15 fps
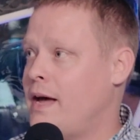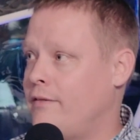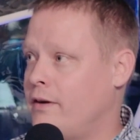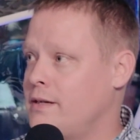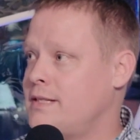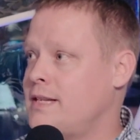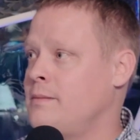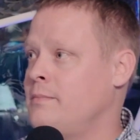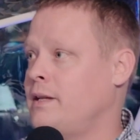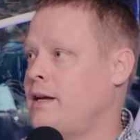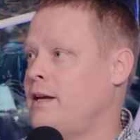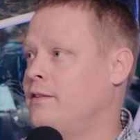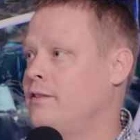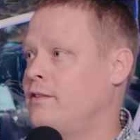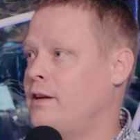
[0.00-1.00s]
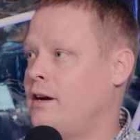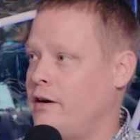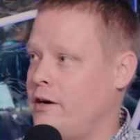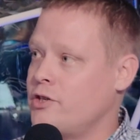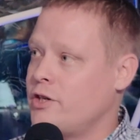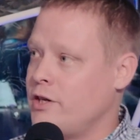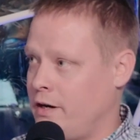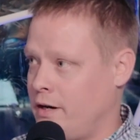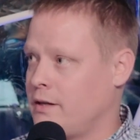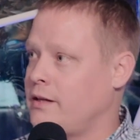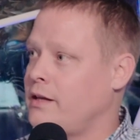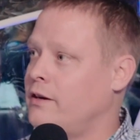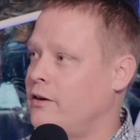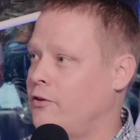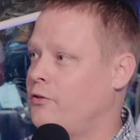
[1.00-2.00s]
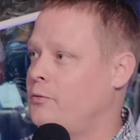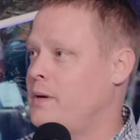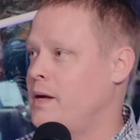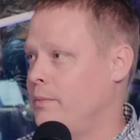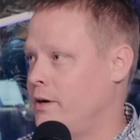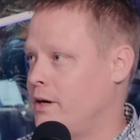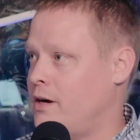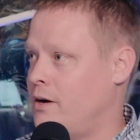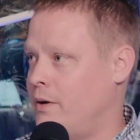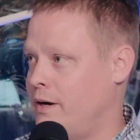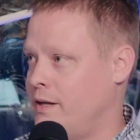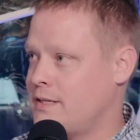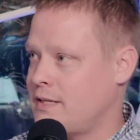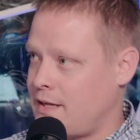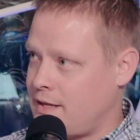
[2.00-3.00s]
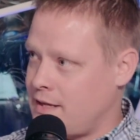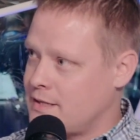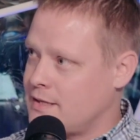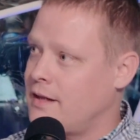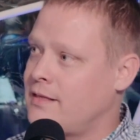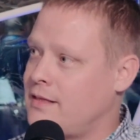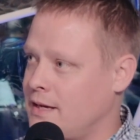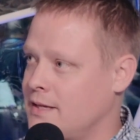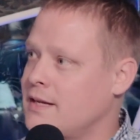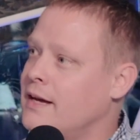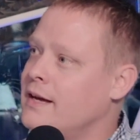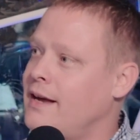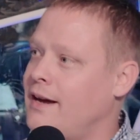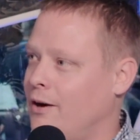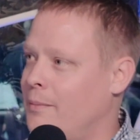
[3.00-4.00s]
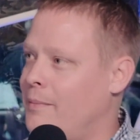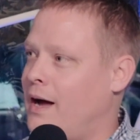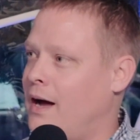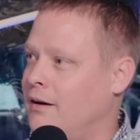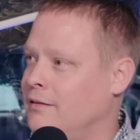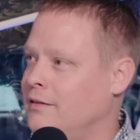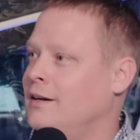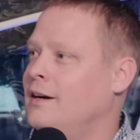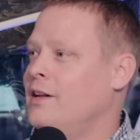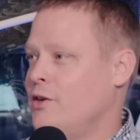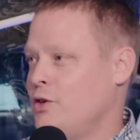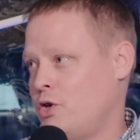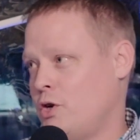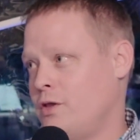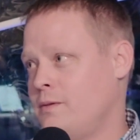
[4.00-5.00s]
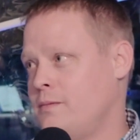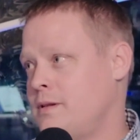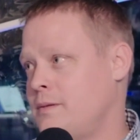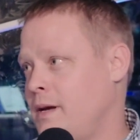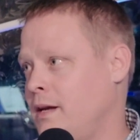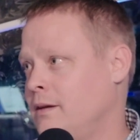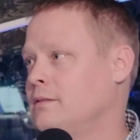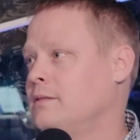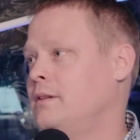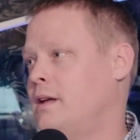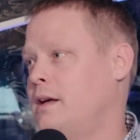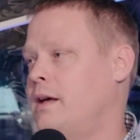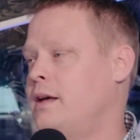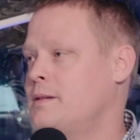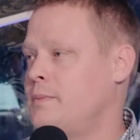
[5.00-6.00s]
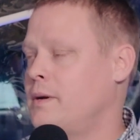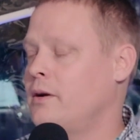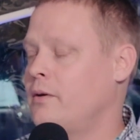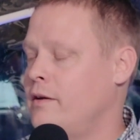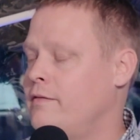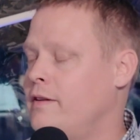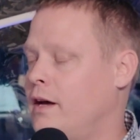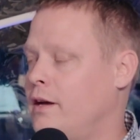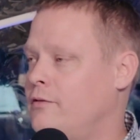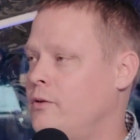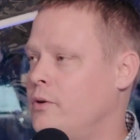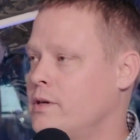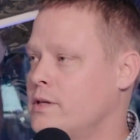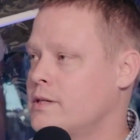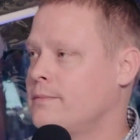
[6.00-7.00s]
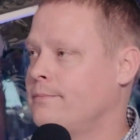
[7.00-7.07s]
to have our team leads and our engineering leaders be able to go in and say, these are the things I care about, show them to me, has been great value for us.